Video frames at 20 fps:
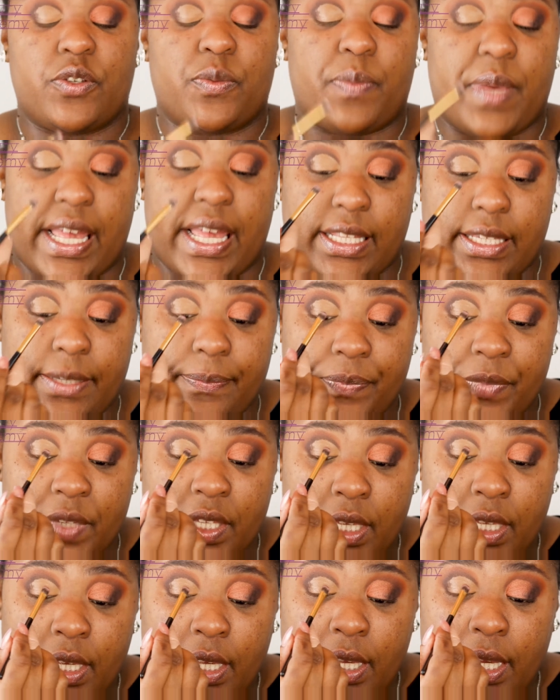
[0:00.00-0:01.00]
2 palette.
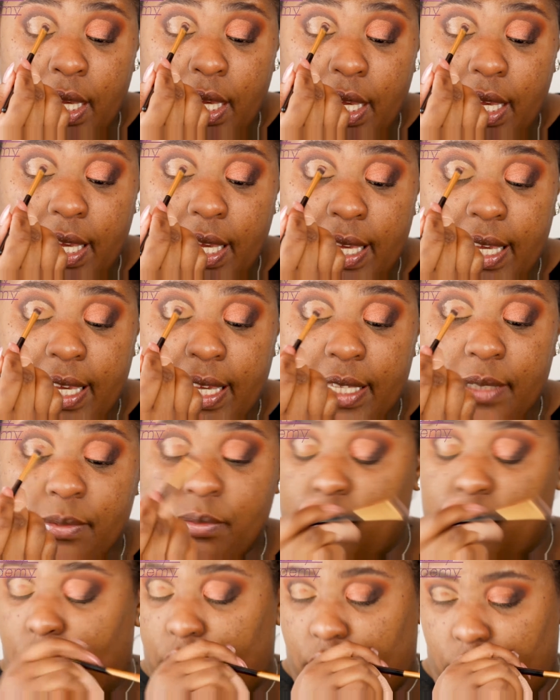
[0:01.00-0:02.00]

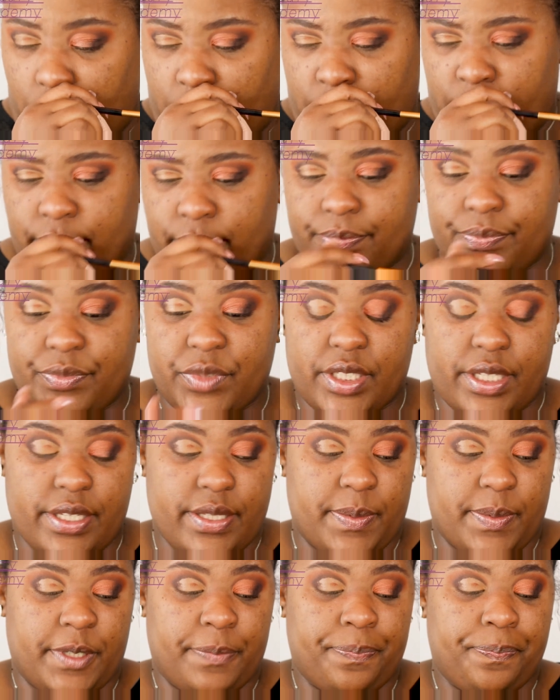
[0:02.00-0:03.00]
And,
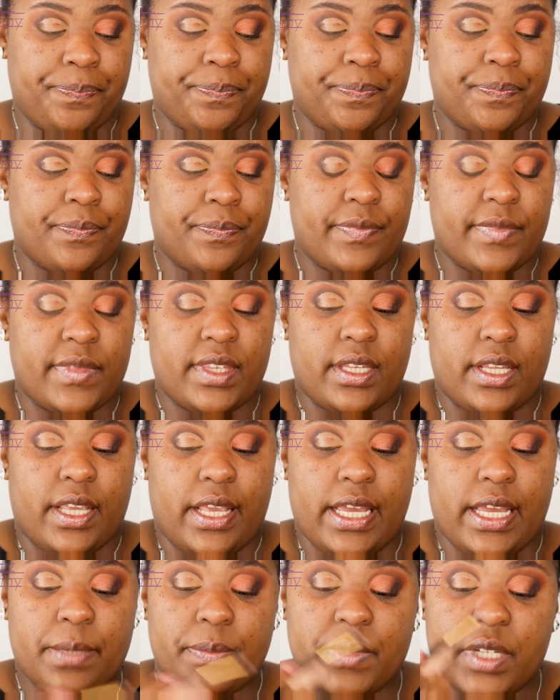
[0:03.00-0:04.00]
excuse me.
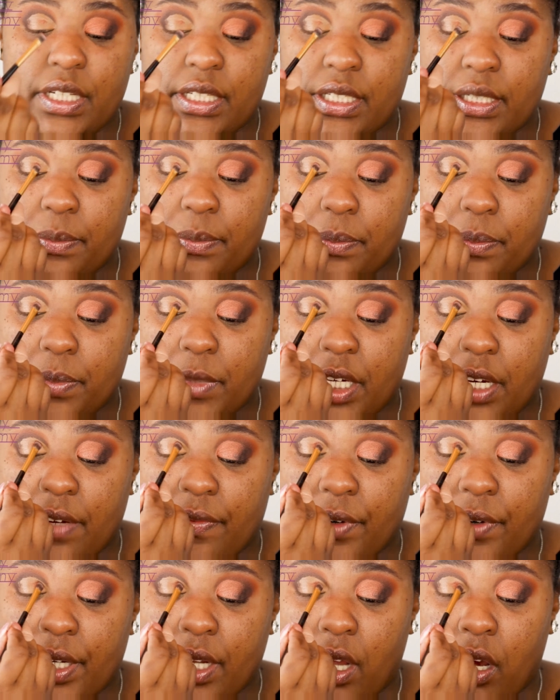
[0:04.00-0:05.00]
And I'm gonna
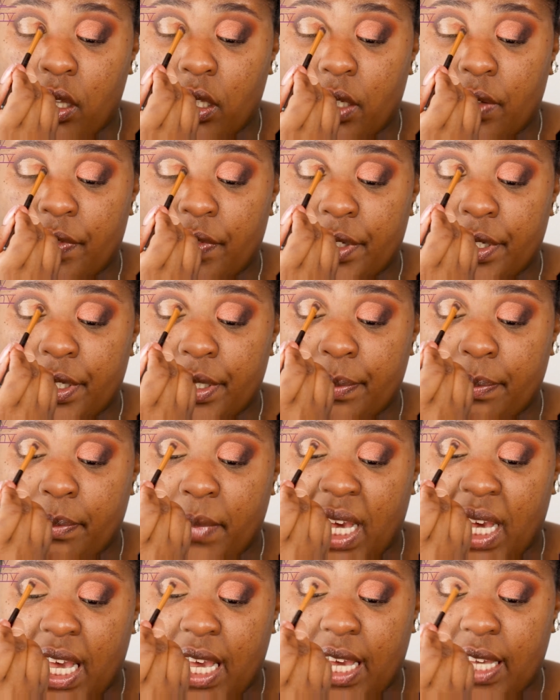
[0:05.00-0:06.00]
cover it all over
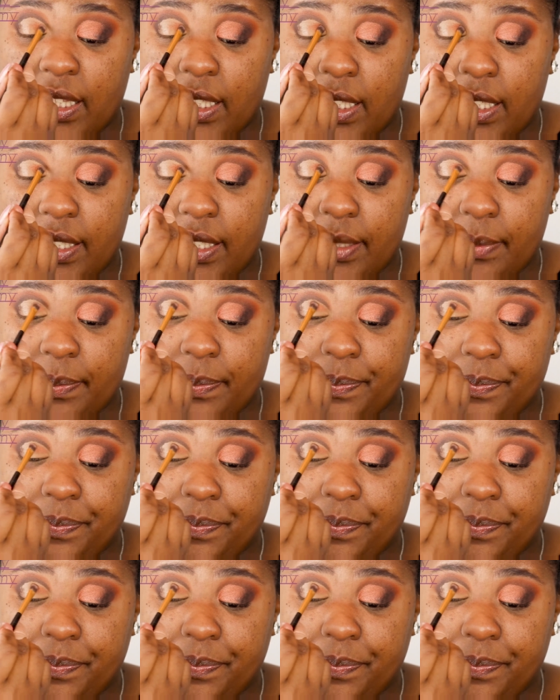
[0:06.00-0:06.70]
my eyelid.